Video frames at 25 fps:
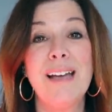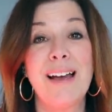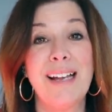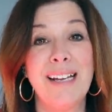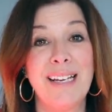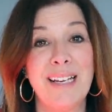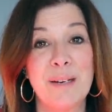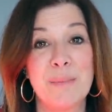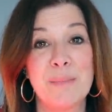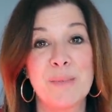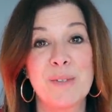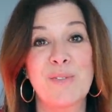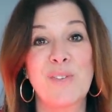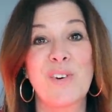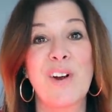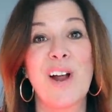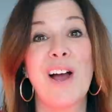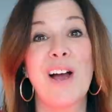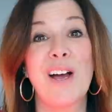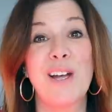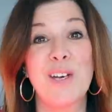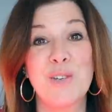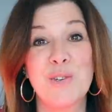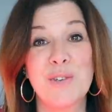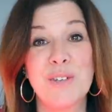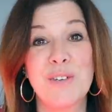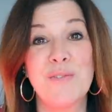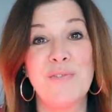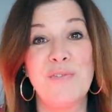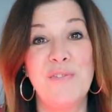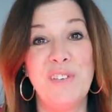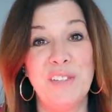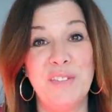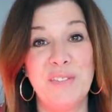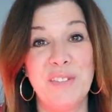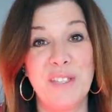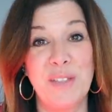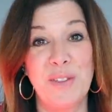items for
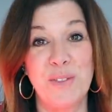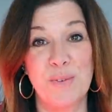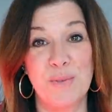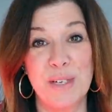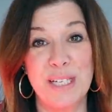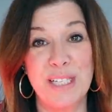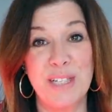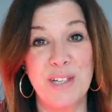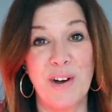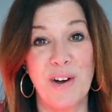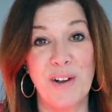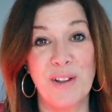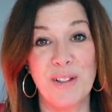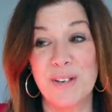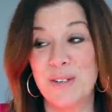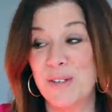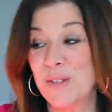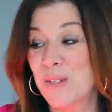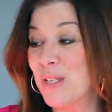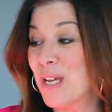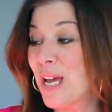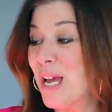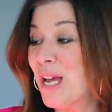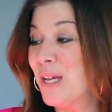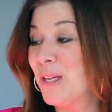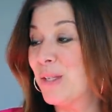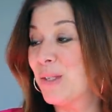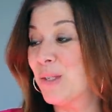$153.